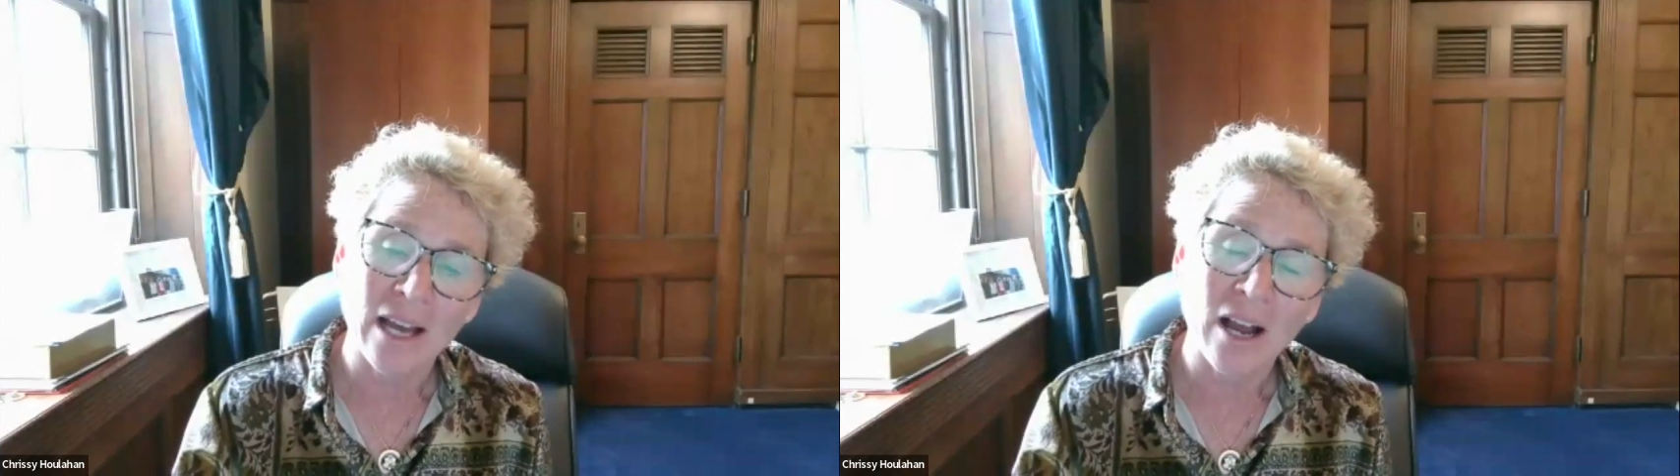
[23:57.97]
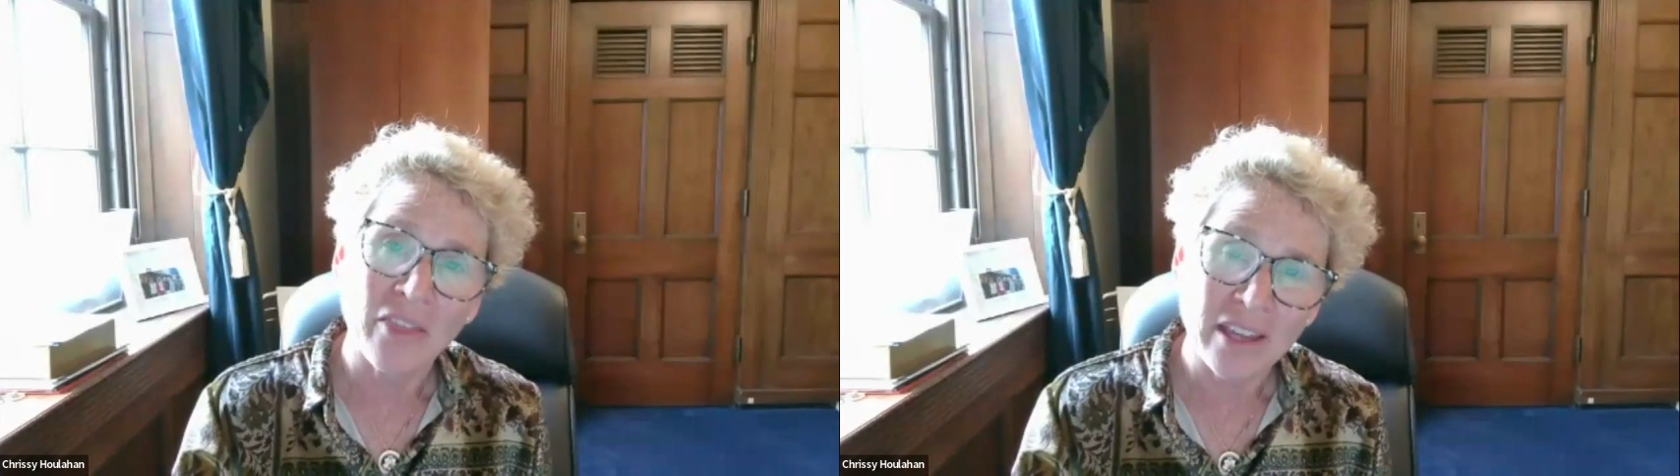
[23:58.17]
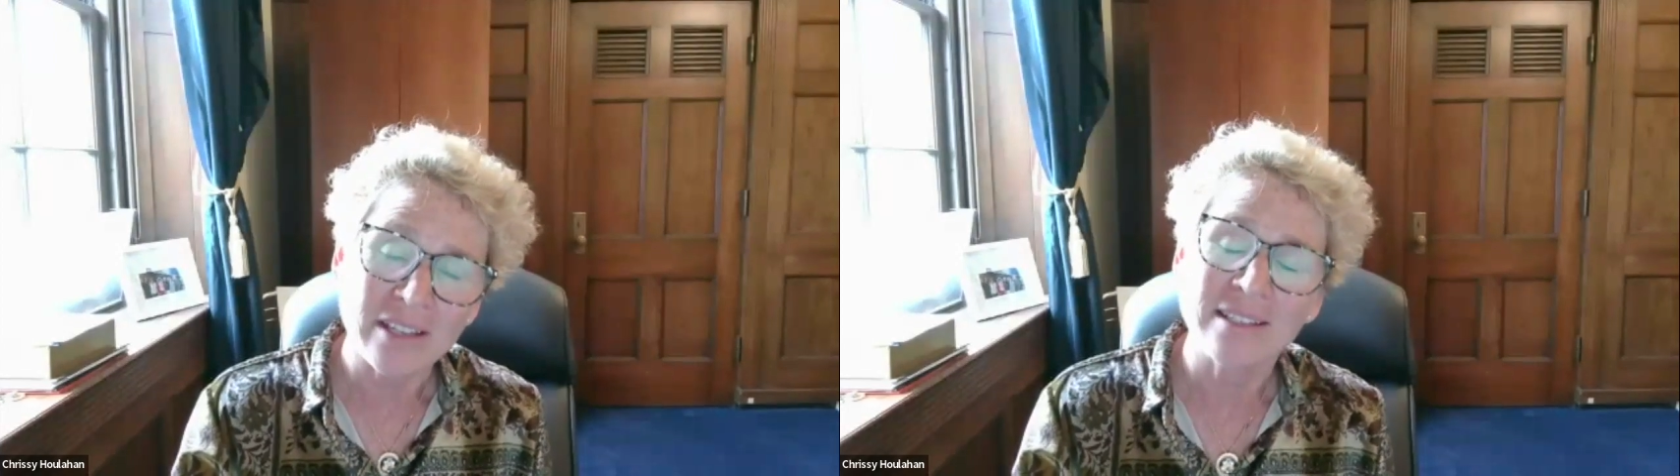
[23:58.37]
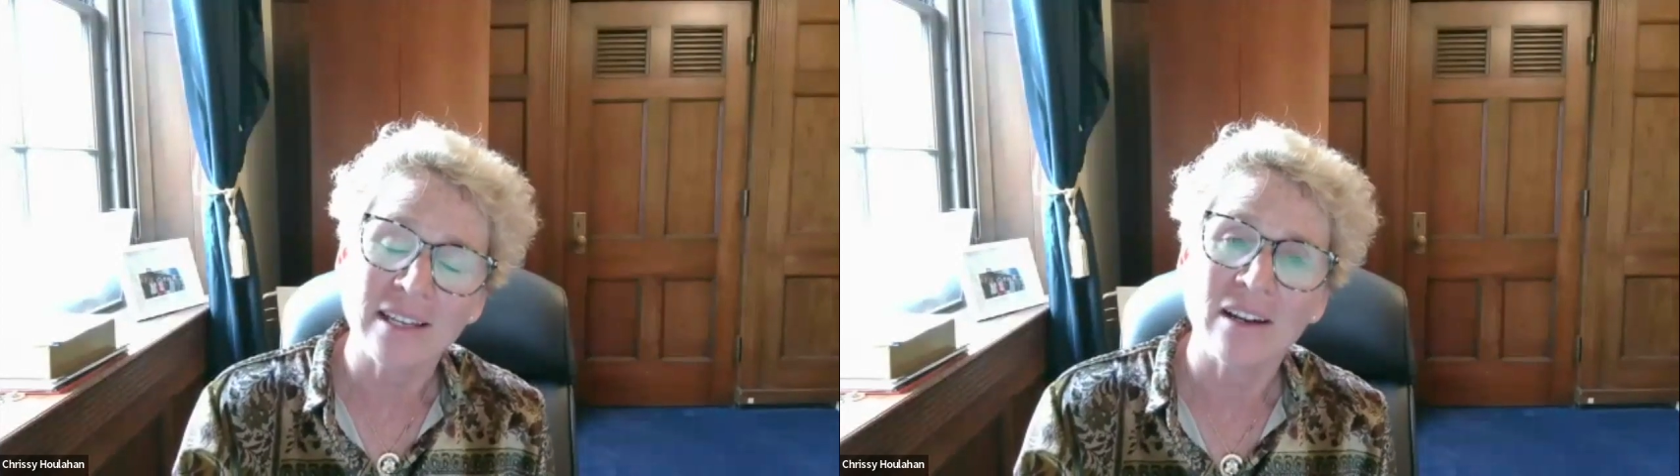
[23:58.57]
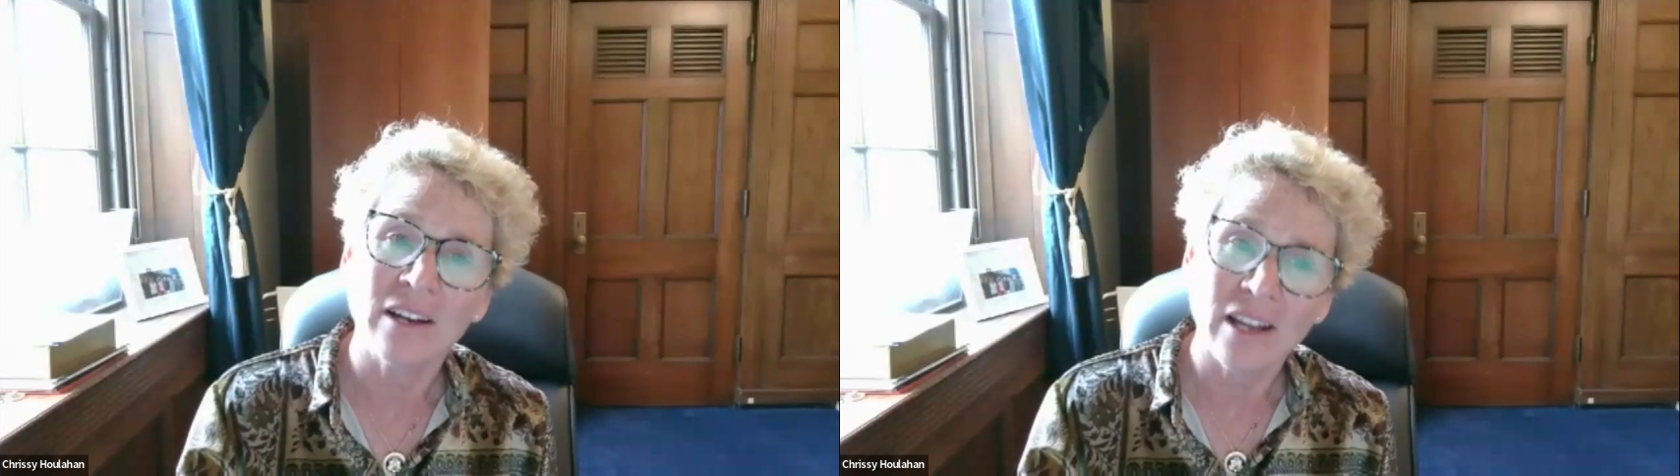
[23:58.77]
on this
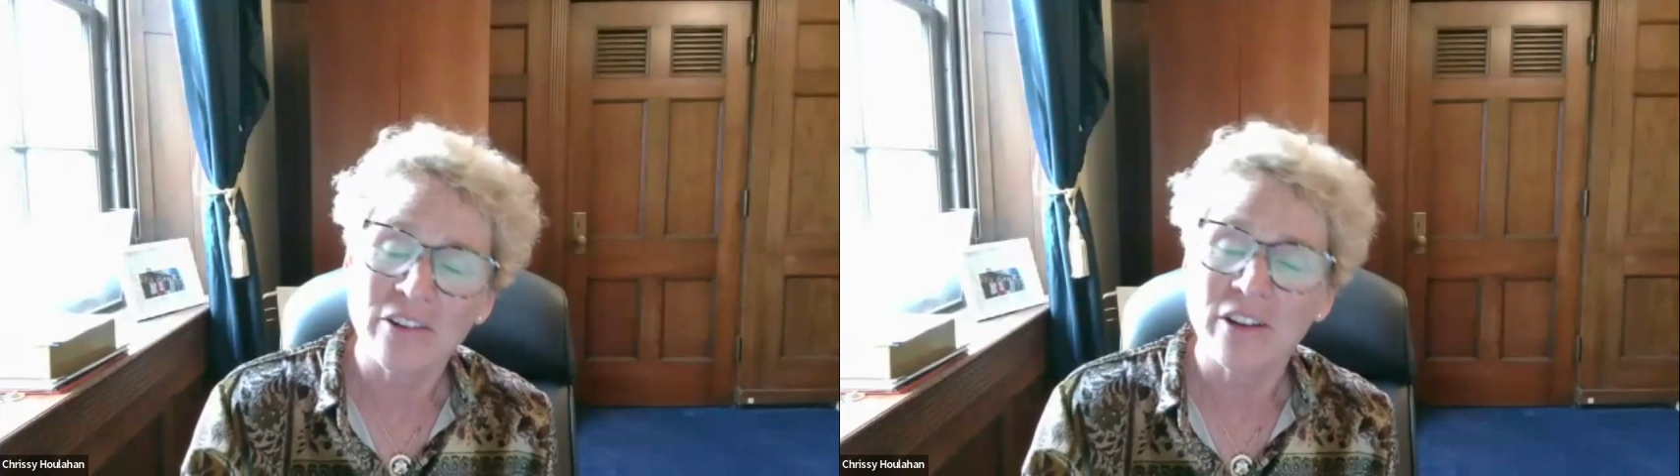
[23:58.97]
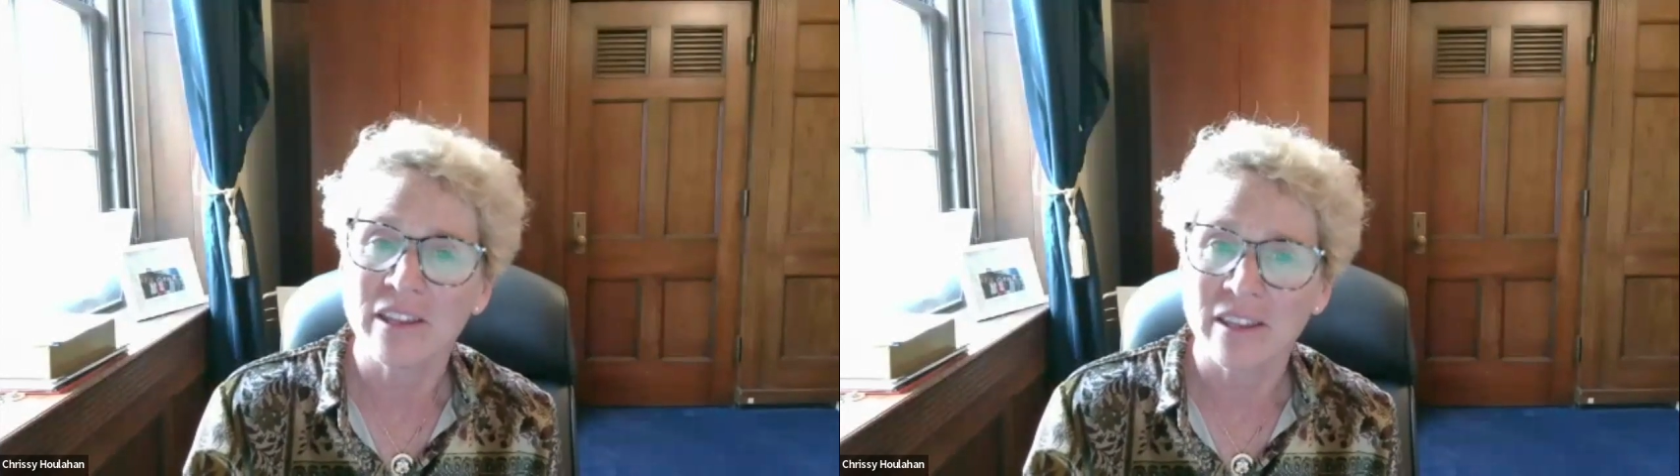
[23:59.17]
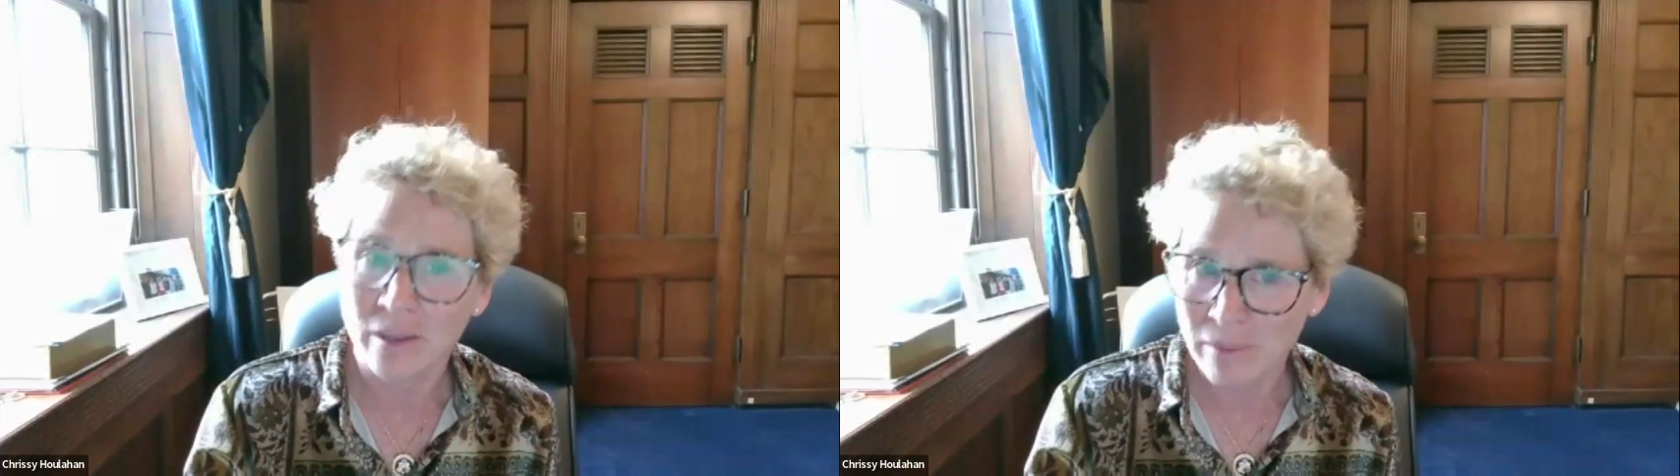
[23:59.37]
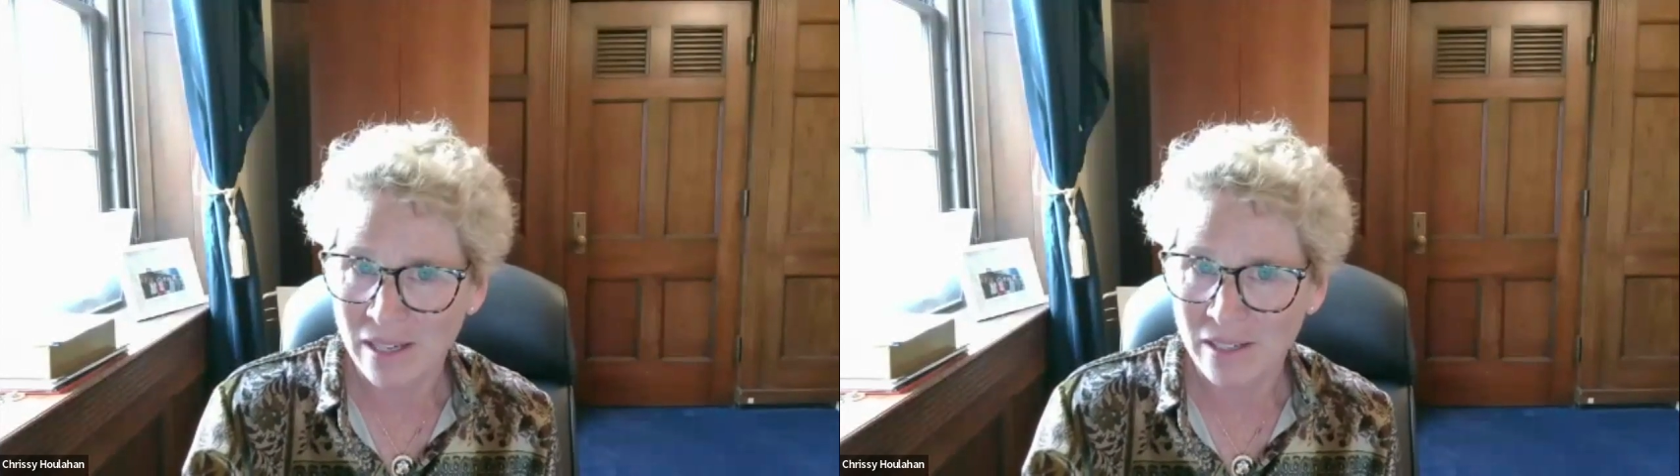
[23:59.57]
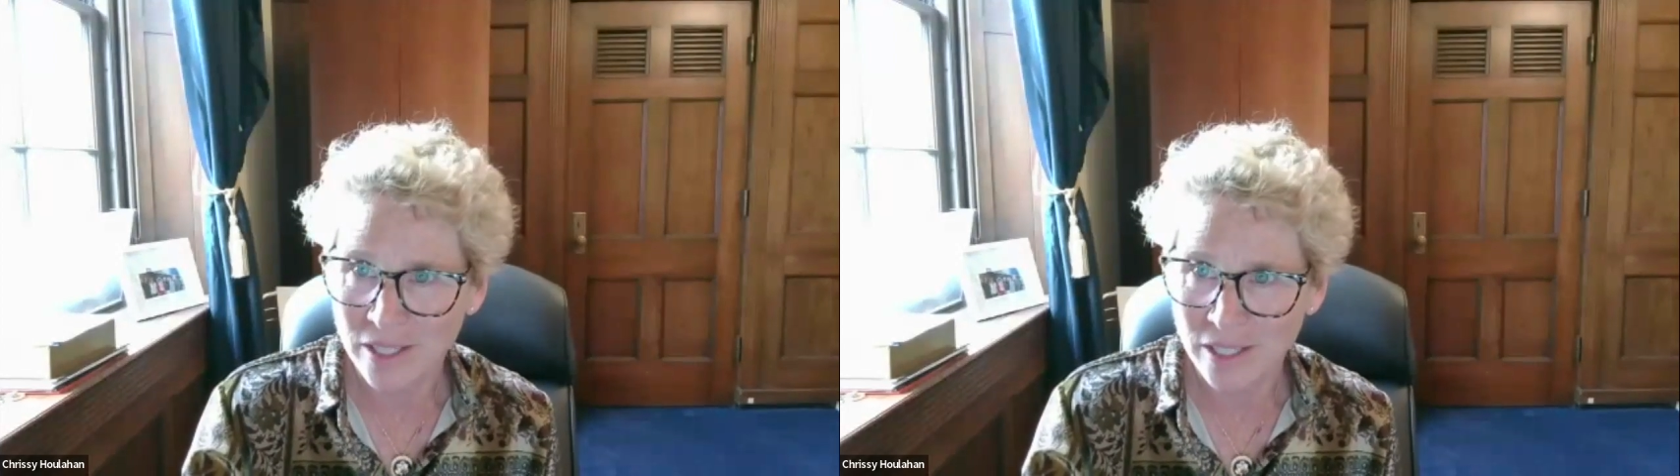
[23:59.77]
and on everything that matters